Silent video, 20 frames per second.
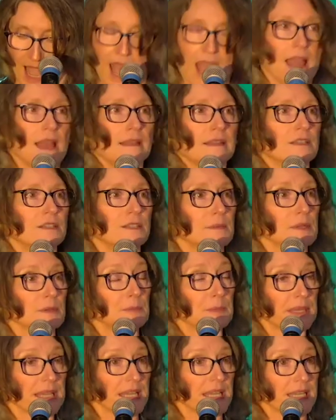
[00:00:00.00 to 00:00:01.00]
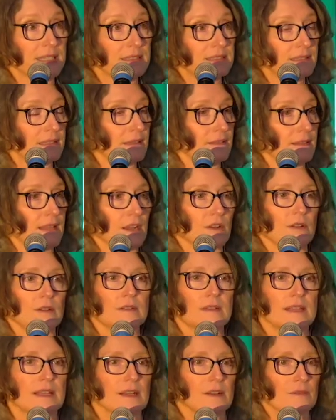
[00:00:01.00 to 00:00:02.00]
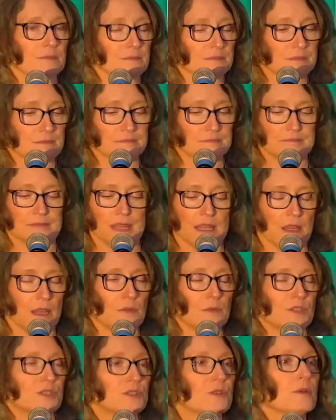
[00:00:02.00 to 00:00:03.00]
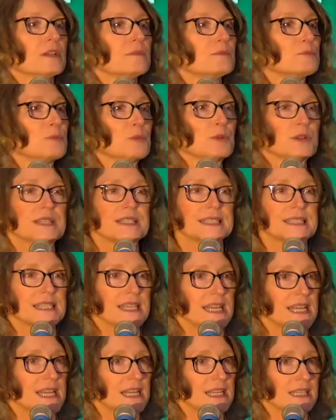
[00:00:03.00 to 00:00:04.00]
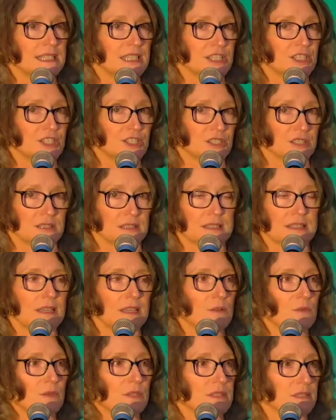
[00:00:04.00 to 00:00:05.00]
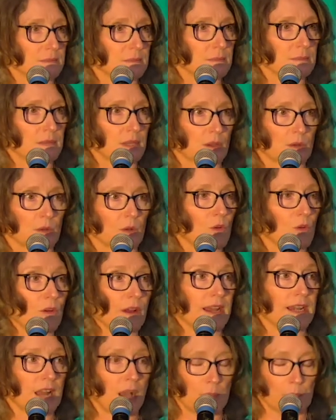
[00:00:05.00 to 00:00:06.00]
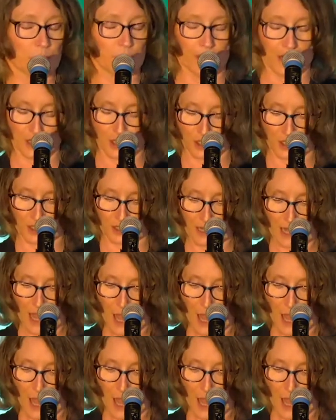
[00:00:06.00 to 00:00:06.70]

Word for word: And the little pigs, they're, they're, it was pristine conditions. It was a great operation.